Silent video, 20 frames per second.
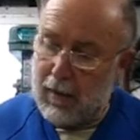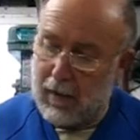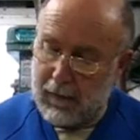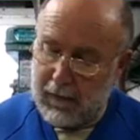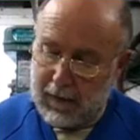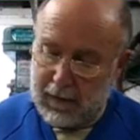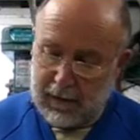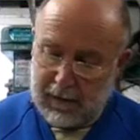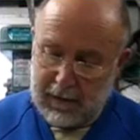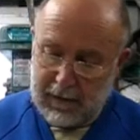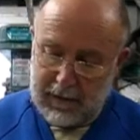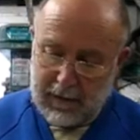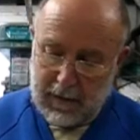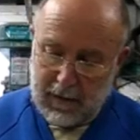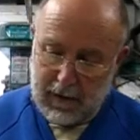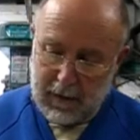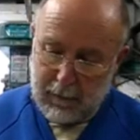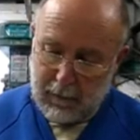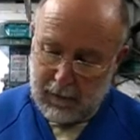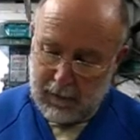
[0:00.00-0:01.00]
I've done the
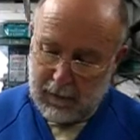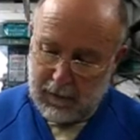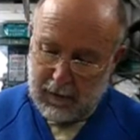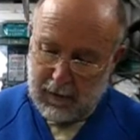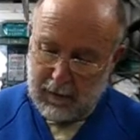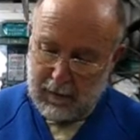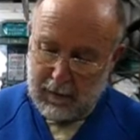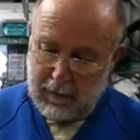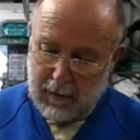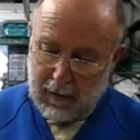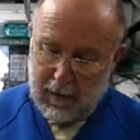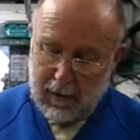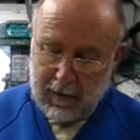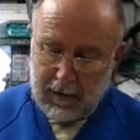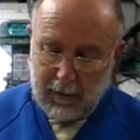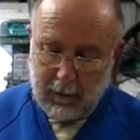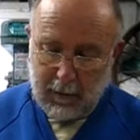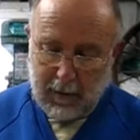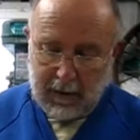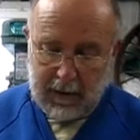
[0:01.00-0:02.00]
same with
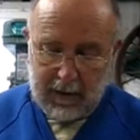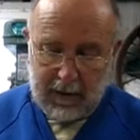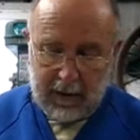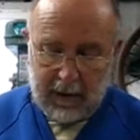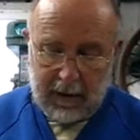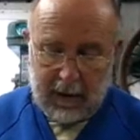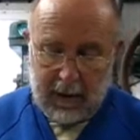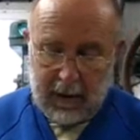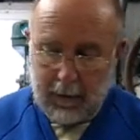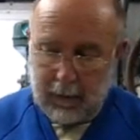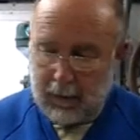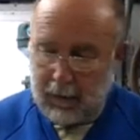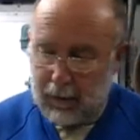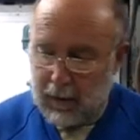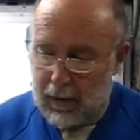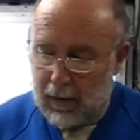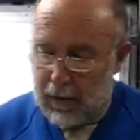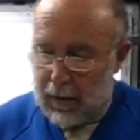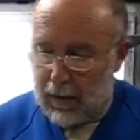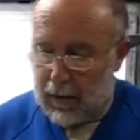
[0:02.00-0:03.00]
the mixture cable,
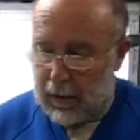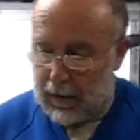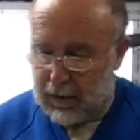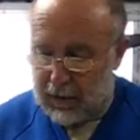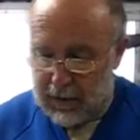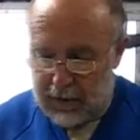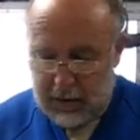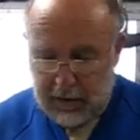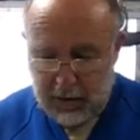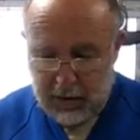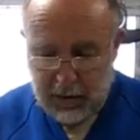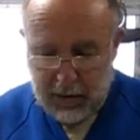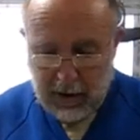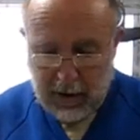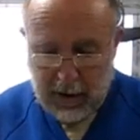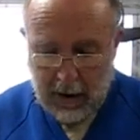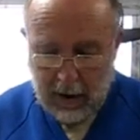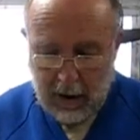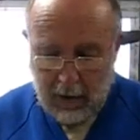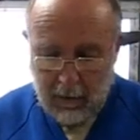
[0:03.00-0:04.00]
and just to
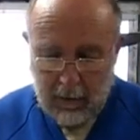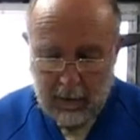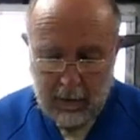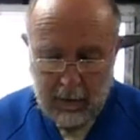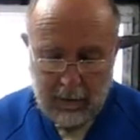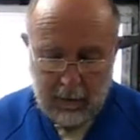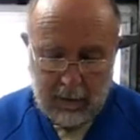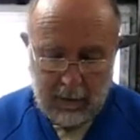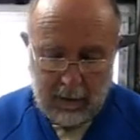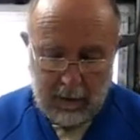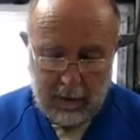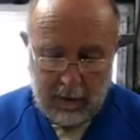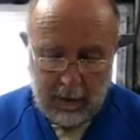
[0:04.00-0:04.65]
show that